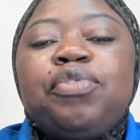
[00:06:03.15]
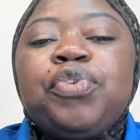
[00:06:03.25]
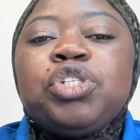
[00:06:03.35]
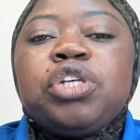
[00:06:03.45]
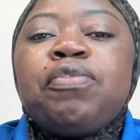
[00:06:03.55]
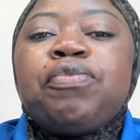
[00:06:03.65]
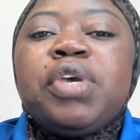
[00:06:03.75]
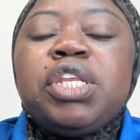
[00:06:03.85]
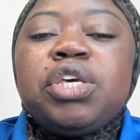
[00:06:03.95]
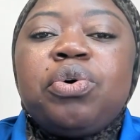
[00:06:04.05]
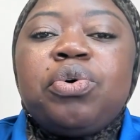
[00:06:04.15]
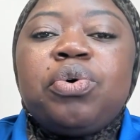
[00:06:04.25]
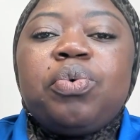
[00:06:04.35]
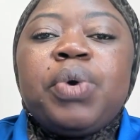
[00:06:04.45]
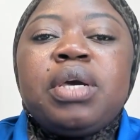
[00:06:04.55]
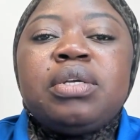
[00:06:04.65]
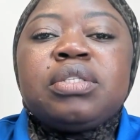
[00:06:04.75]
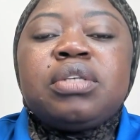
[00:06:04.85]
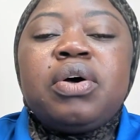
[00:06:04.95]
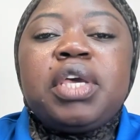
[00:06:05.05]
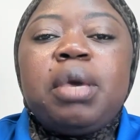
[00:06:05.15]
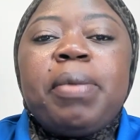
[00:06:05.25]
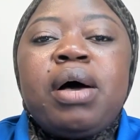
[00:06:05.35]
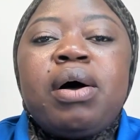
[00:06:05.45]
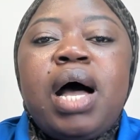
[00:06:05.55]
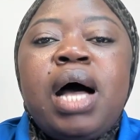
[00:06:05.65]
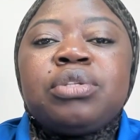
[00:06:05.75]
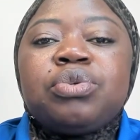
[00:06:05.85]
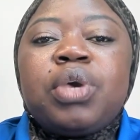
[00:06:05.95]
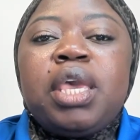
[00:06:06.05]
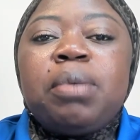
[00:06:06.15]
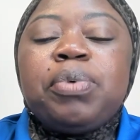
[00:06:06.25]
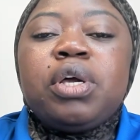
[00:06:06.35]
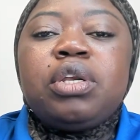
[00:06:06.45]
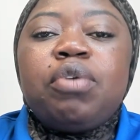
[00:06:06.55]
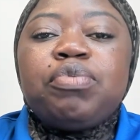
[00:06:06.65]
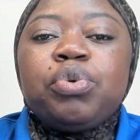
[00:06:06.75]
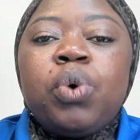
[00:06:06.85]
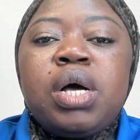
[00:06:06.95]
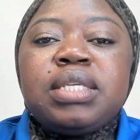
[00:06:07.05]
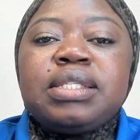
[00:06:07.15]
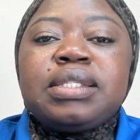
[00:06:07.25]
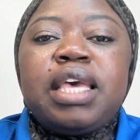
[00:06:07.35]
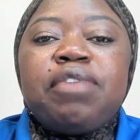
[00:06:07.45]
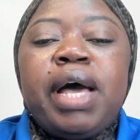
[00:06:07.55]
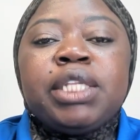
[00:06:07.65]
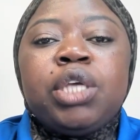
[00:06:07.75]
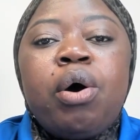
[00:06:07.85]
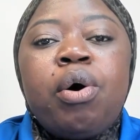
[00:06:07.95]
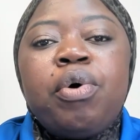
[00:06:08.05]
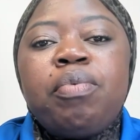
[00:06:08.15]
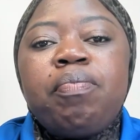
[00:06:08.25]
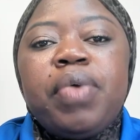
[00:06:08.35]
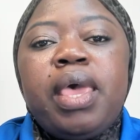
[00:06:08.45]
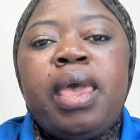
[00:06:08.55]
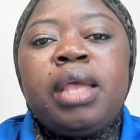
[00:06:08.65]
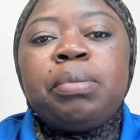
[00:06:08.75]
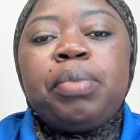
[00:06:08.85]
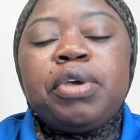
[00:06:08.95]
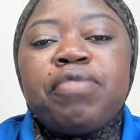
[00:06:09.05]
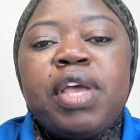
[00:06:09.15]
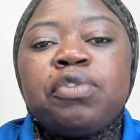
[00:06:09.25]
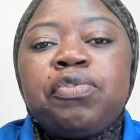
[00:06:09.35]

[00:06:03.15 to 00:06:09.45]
a future video, we're going to talk about how to keep your loved ones safe at home and prevent